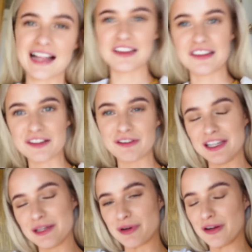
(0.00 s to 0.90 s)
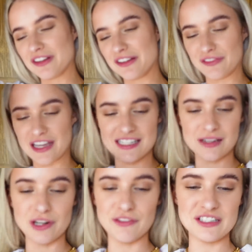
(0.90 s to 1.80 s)
Alex is currently in the process of getting
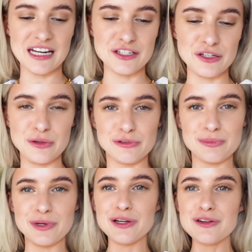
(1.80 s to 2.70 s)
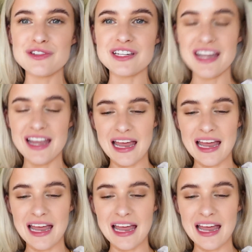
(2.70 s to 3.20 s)
one of his tattoos removed